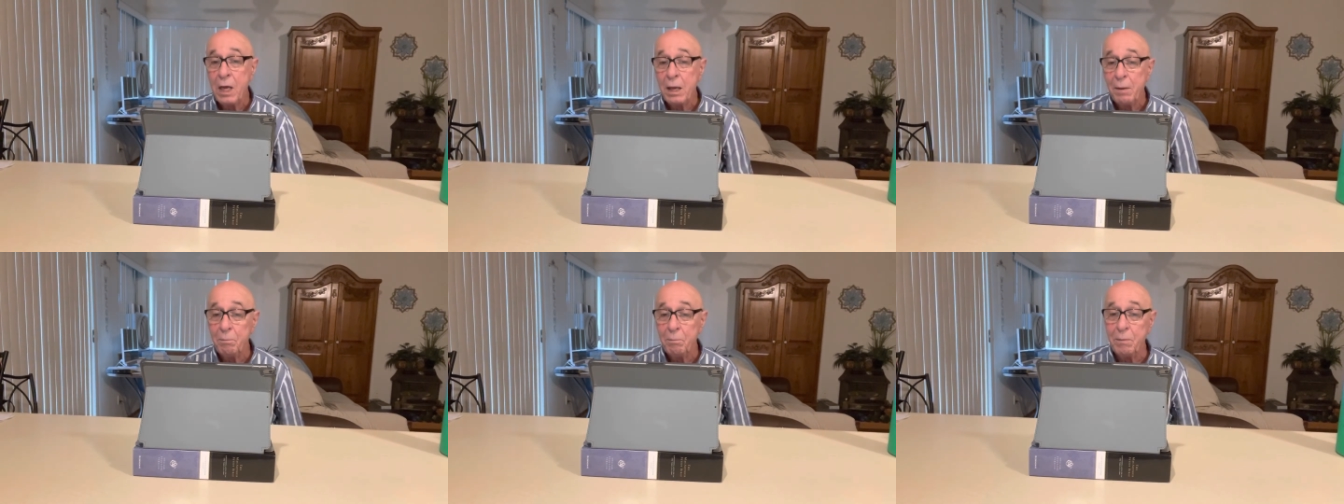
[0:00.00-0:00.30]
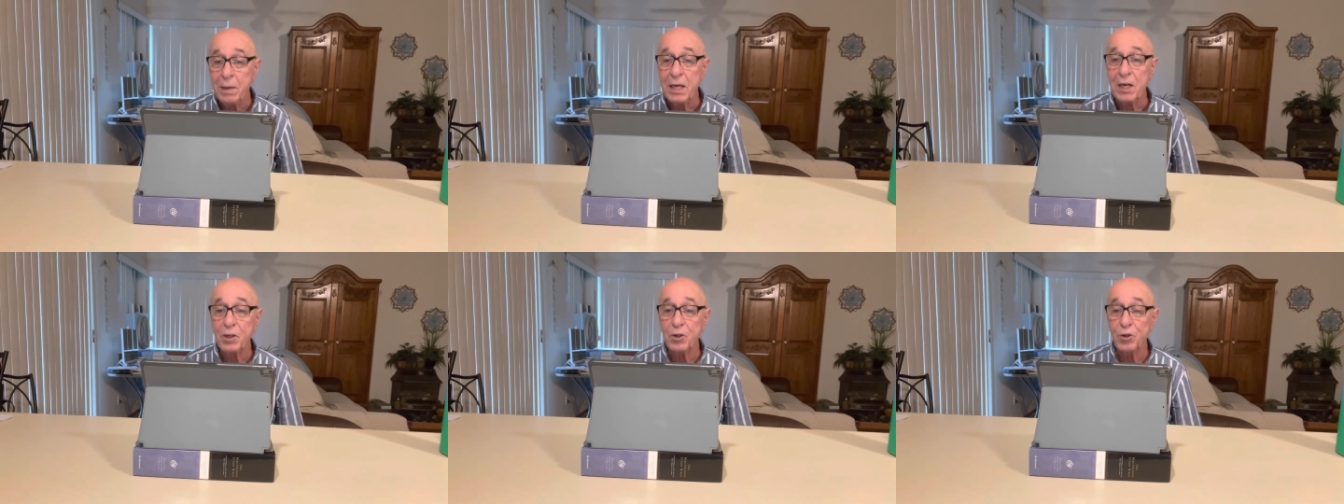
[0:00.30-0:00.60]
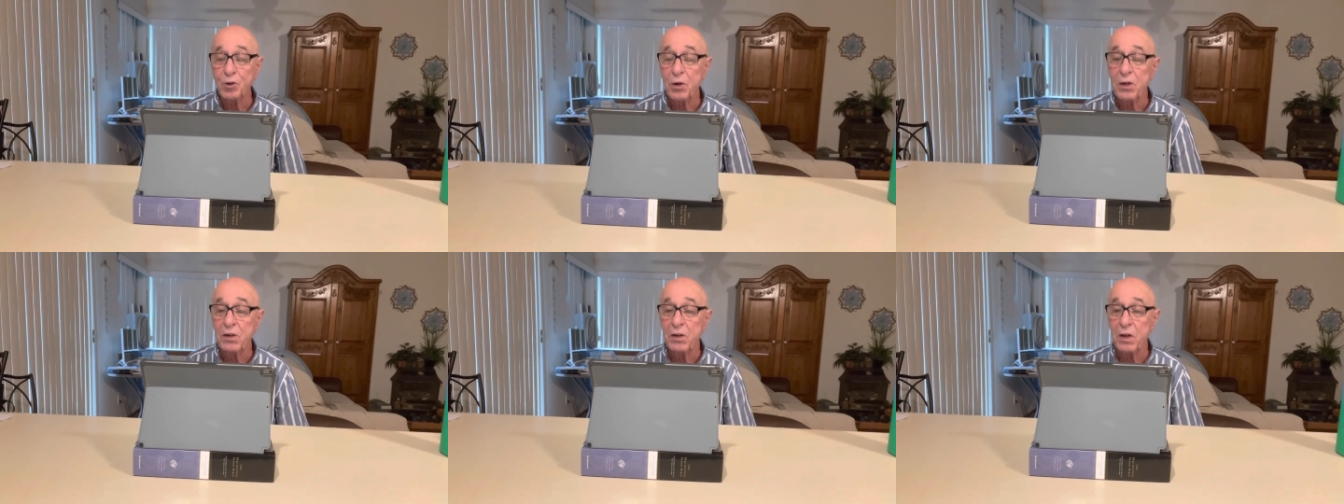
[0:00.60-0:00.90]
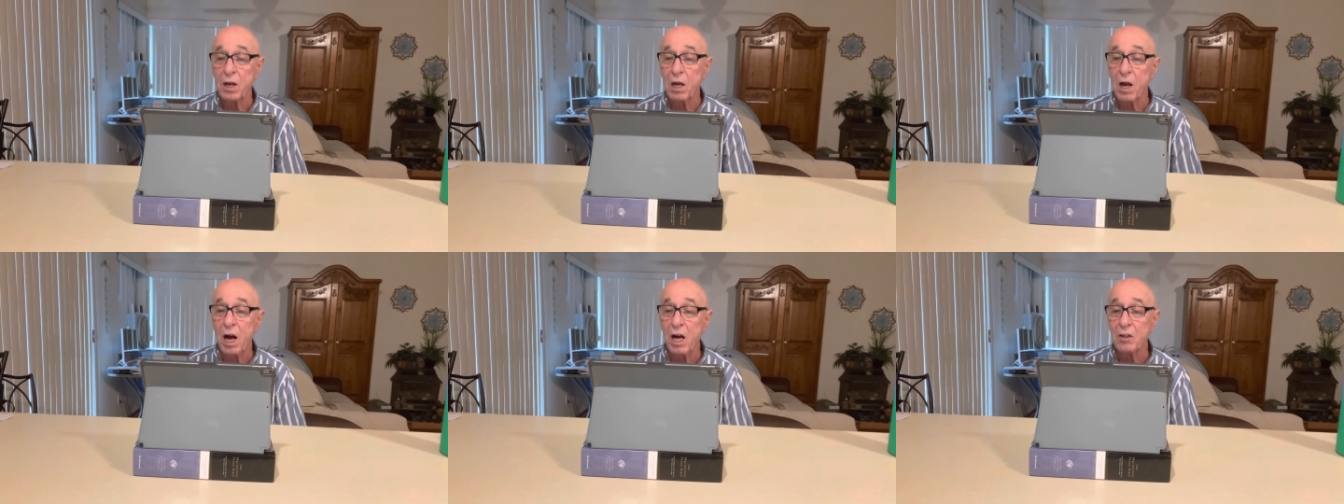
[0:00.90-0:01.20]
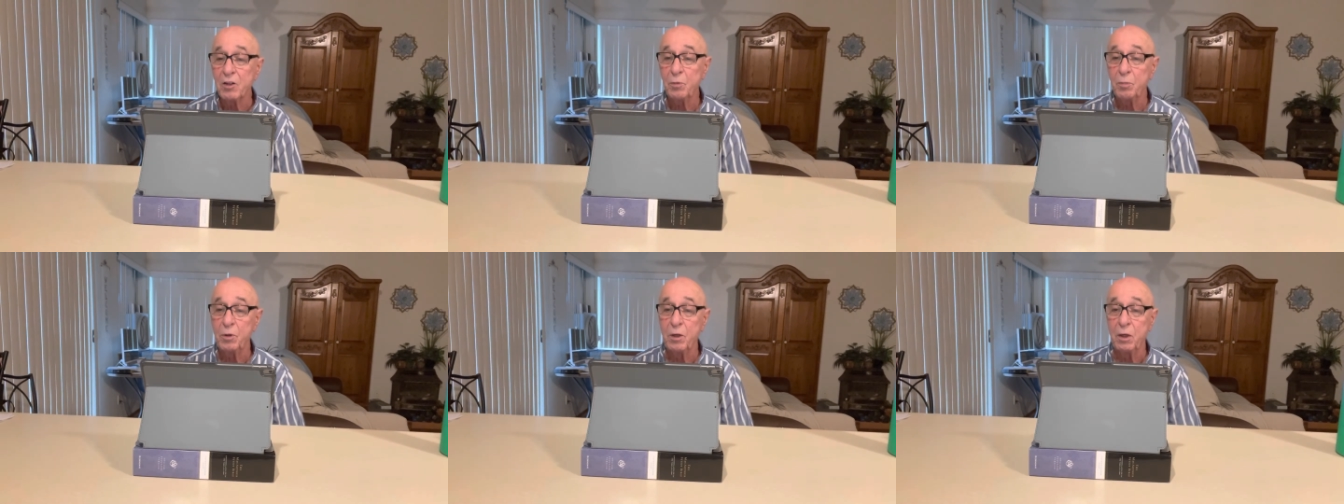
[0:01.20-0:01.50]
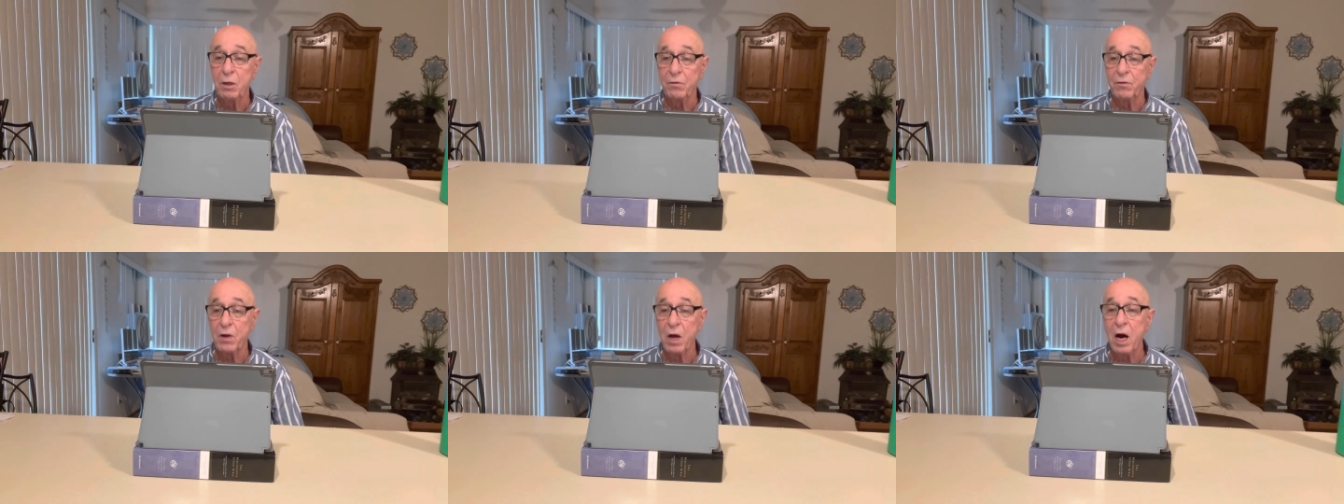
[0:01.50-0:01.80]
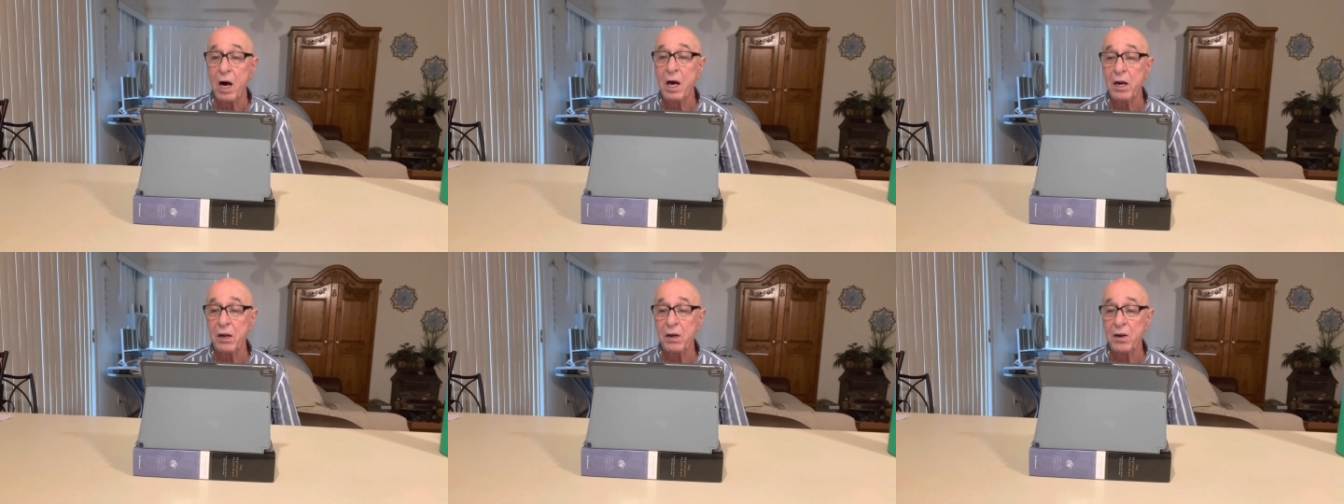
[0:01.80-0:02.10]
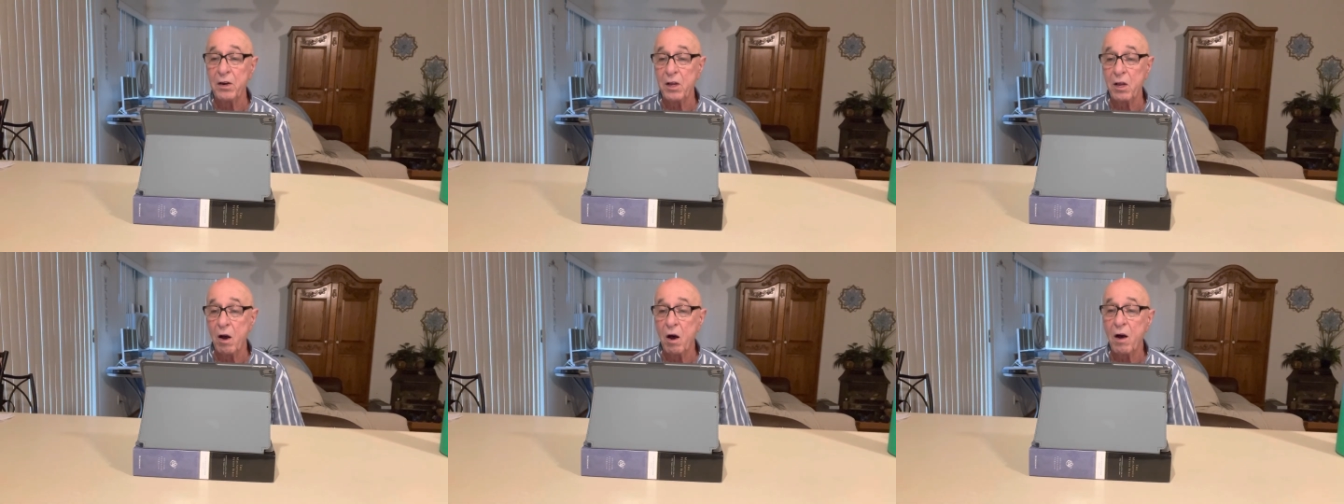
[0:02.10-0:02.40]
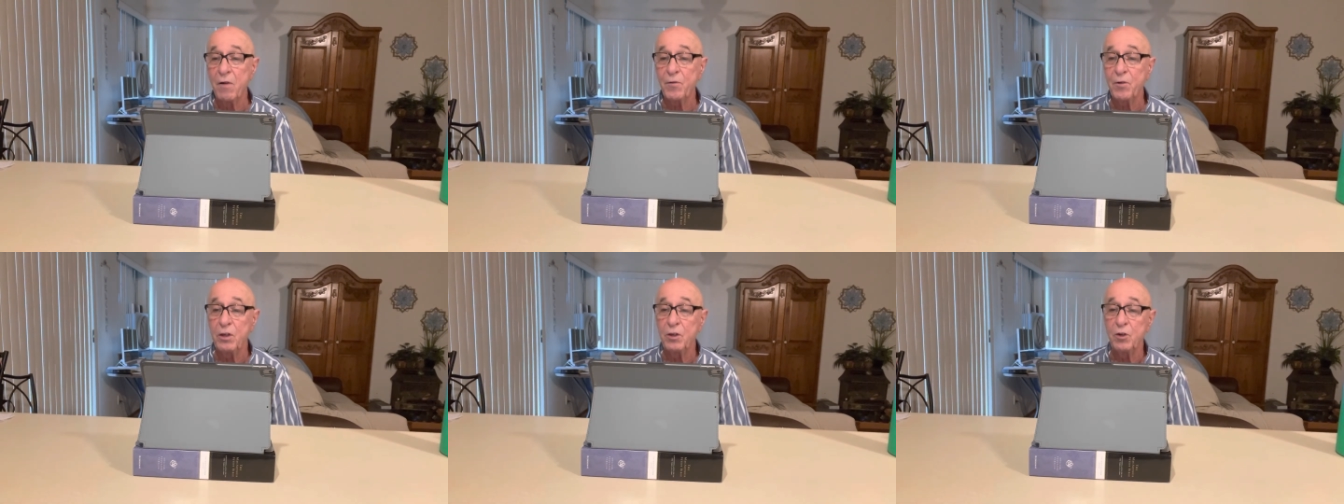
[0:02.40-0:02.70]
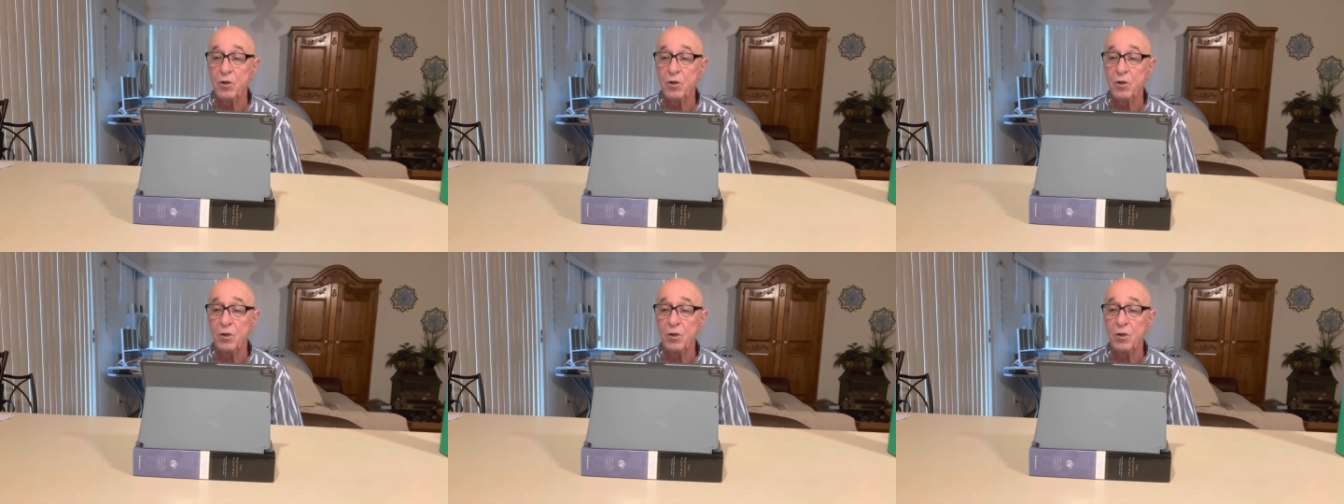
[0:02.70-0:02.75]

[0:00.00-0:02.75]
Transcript: ministering the gospel of God and the offering